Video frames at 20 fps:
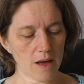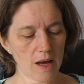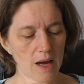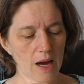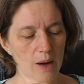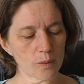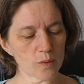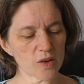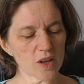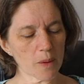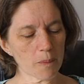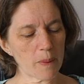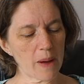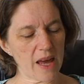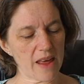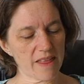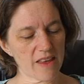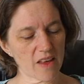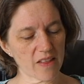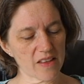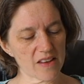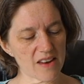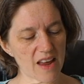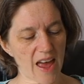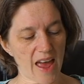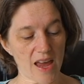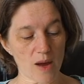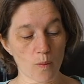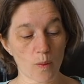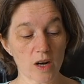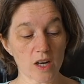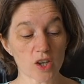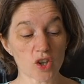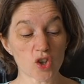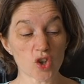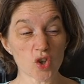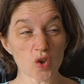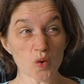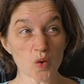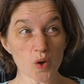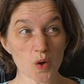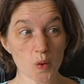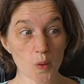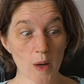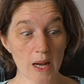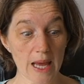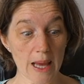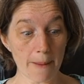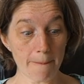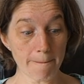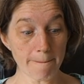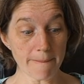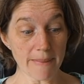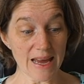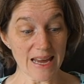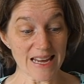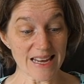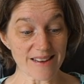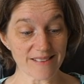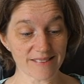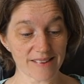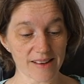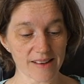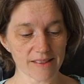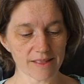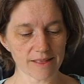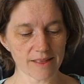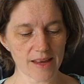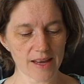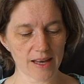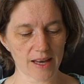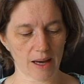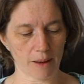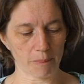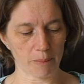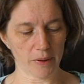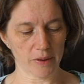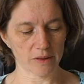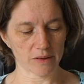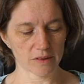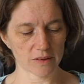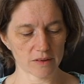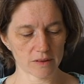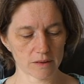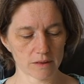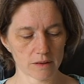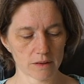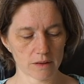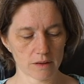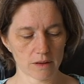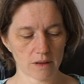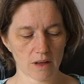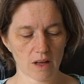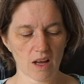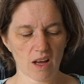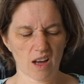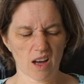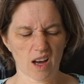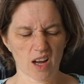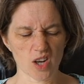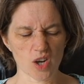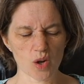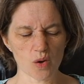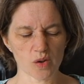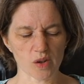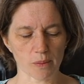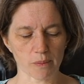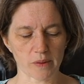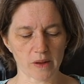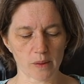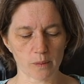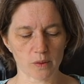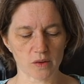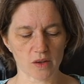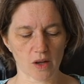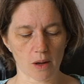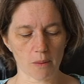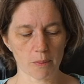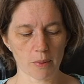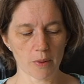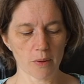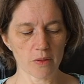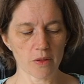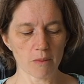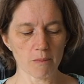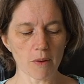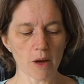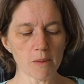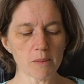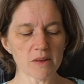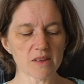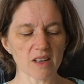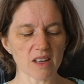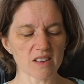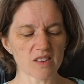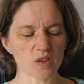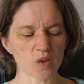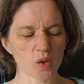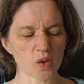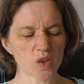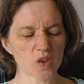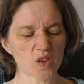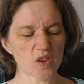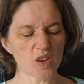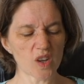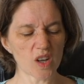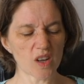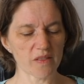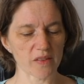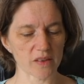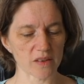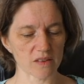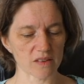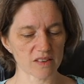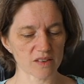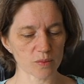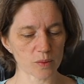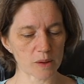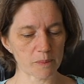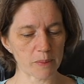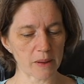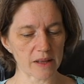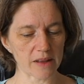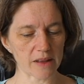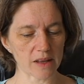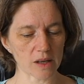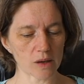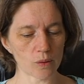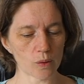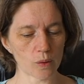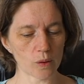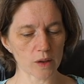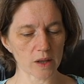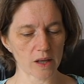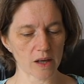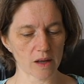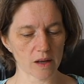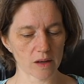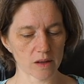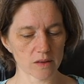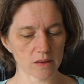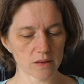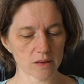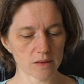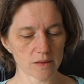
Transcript: I was up here the other day when a truly amazing thing happened. I knew something was up the moment I saw the servants sweeping the courtyard.